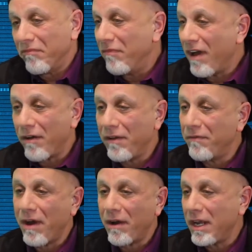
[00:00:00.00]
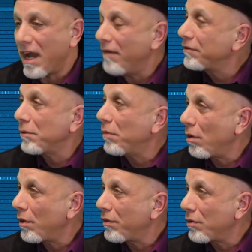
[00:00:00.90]
very, very
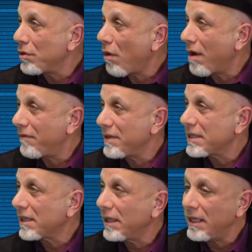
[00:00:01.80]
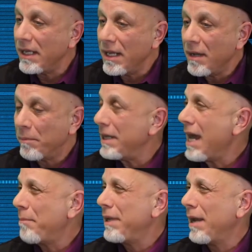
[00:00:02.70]
comfortable with who you are physically, but
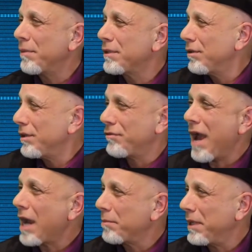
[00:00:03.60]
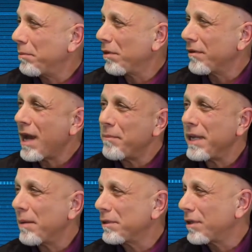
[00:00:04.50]
not be able to attract people or not
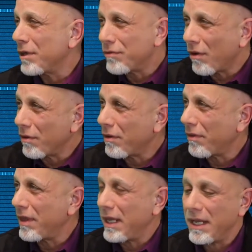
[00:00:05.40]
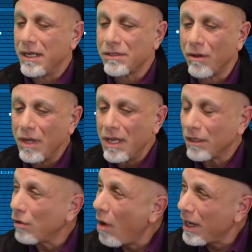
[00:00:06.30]
be able to control your thinking? So
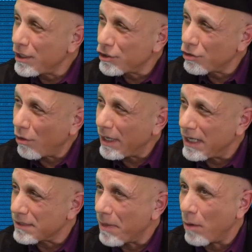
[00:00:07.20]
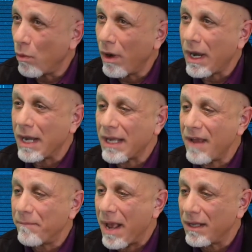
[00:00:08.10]
the long and short is my work on
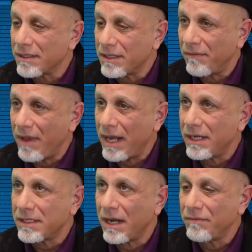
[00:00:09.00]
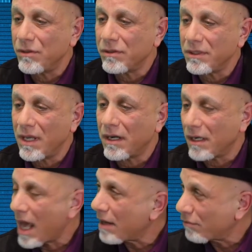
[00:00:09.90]
Life Balance Advantage that I've done
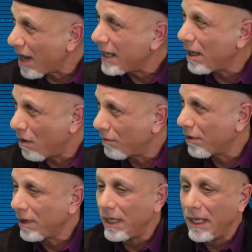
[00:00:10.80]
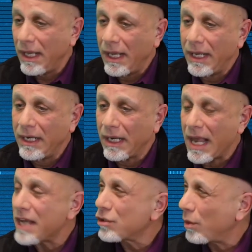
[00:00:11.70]
a lot of writing over. In the
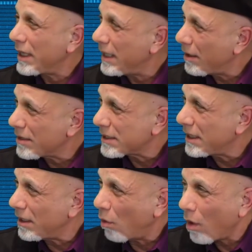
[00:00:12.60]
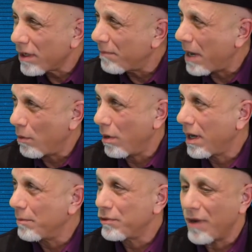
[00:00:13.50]
last 20 years, in all of my
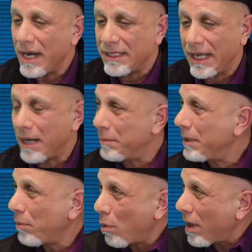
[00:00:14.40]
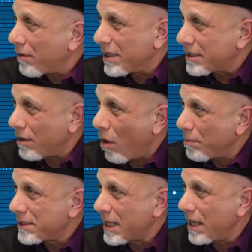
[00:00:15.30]
work, I'm trying to get people, whether it's in
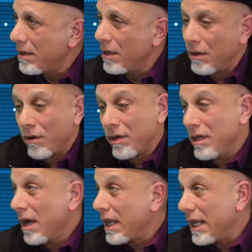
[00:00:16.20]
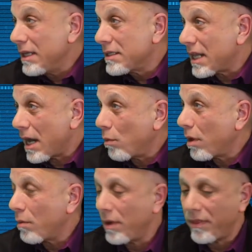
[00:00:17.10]
Homestead or young kids that I
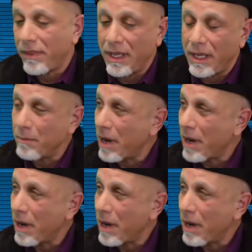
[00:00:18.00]
work with in